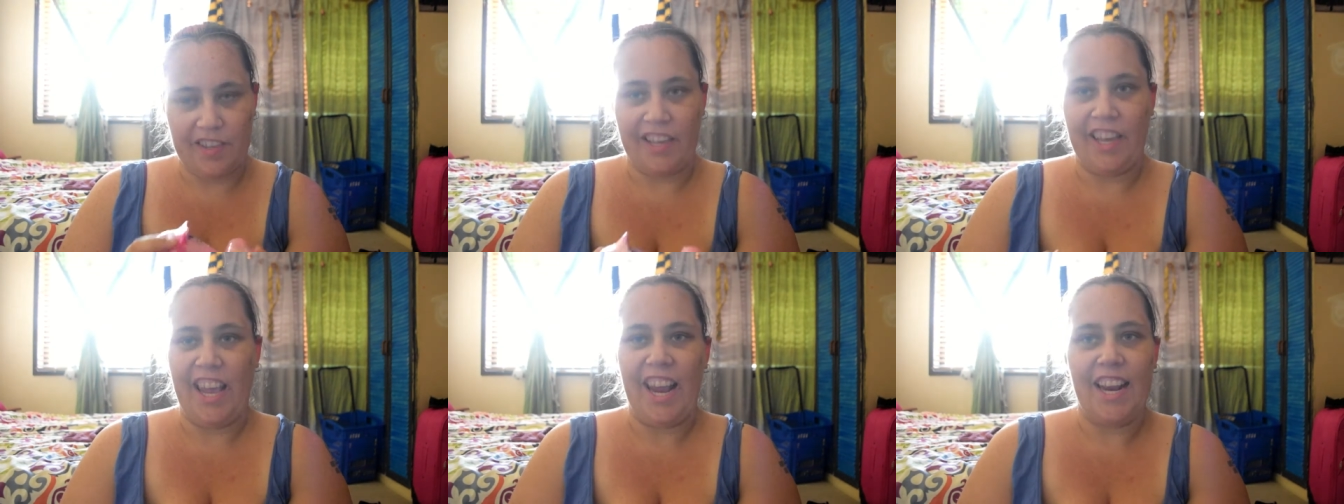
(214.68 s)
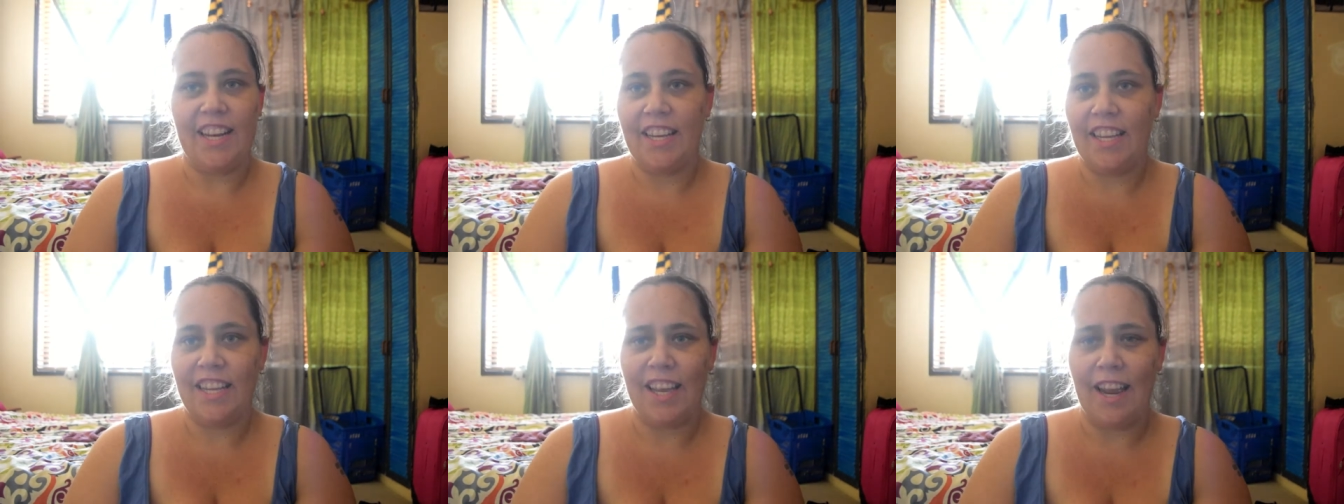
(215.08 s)

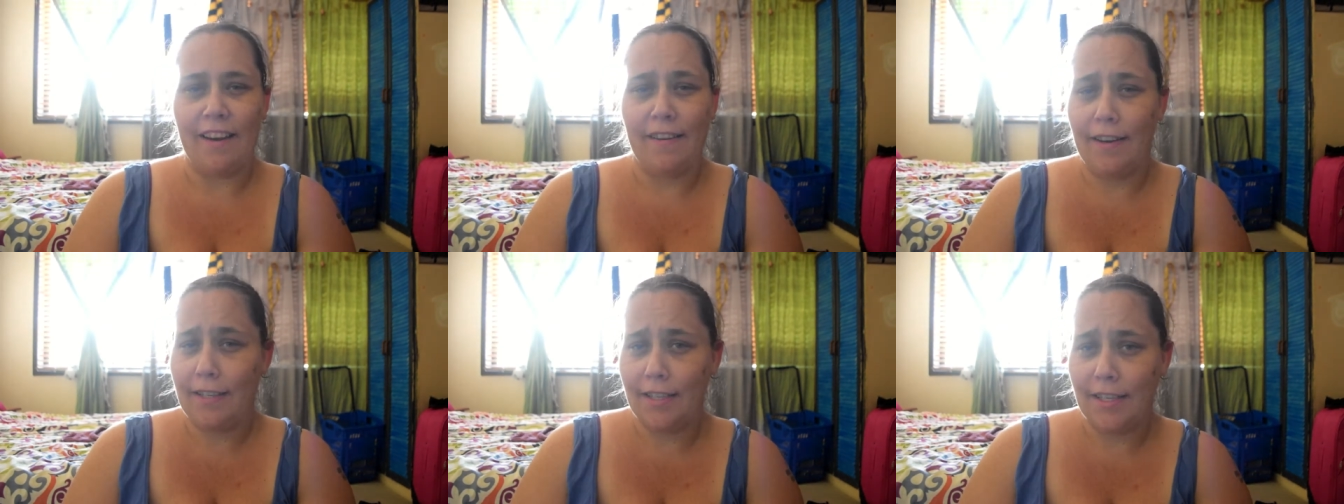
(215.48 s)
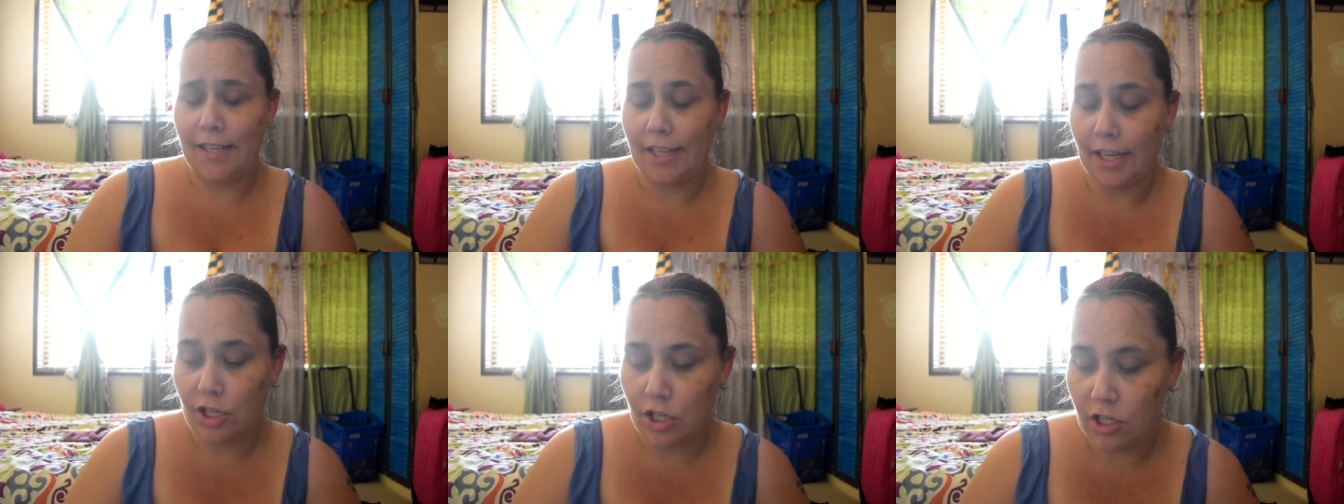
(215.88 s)
candy character
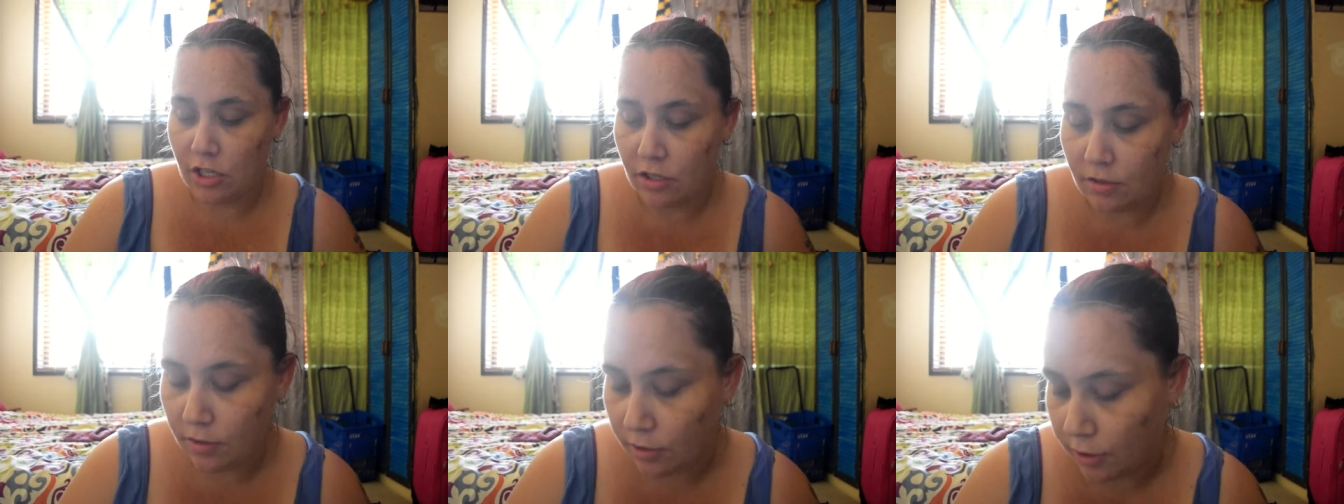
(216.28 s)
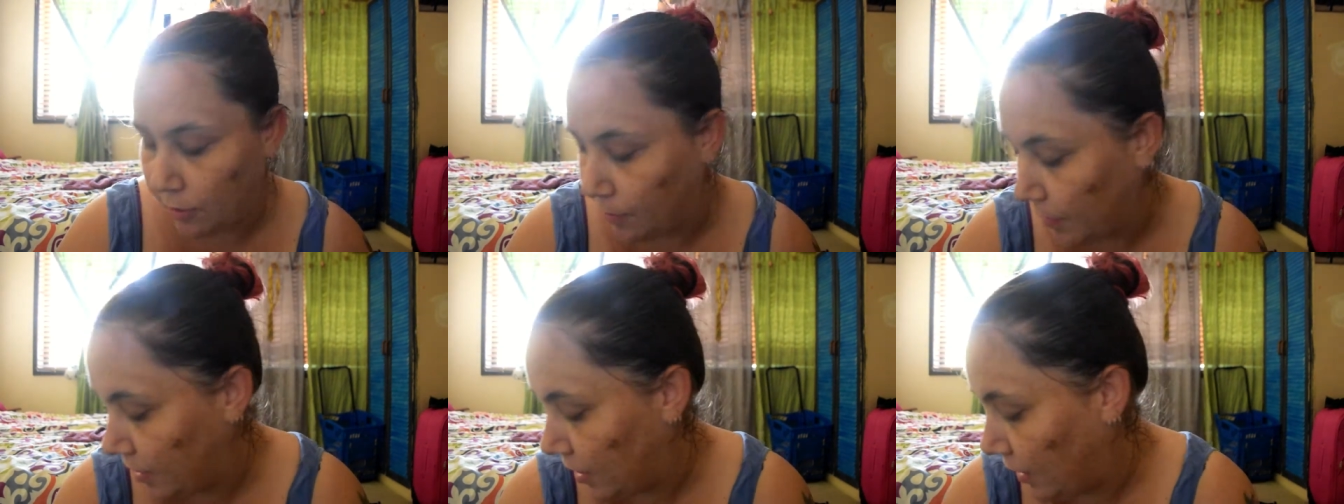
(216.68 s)
collection, so it
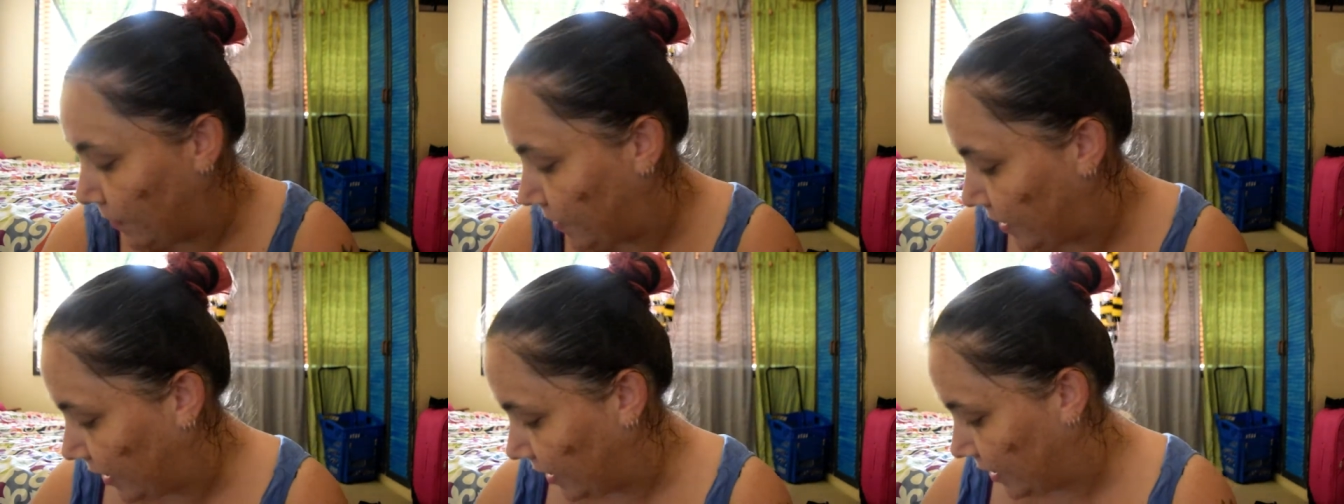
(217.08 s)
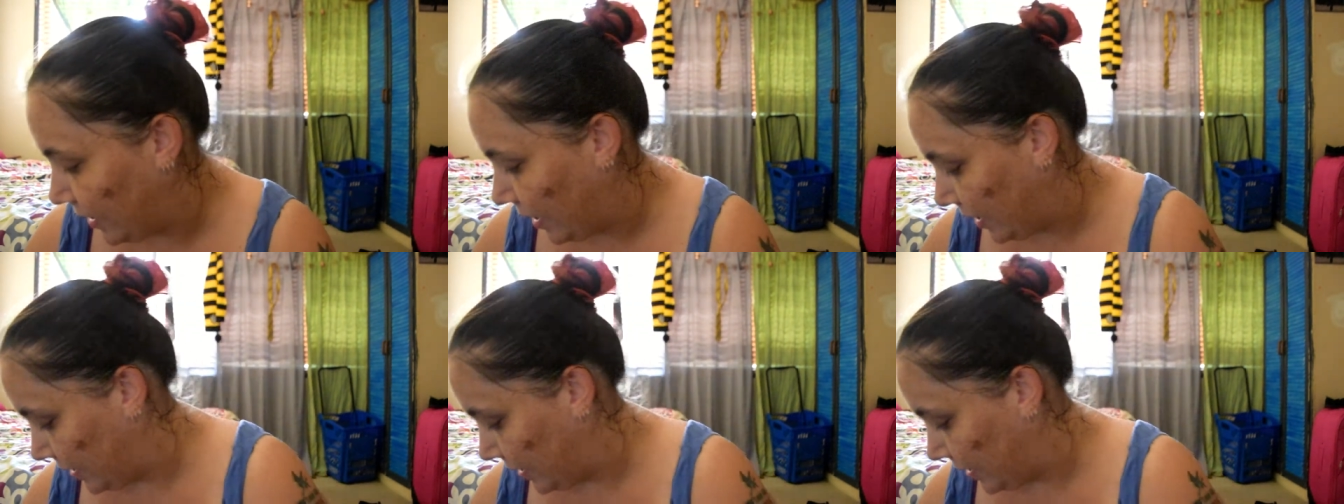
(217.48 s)
must have stickers on that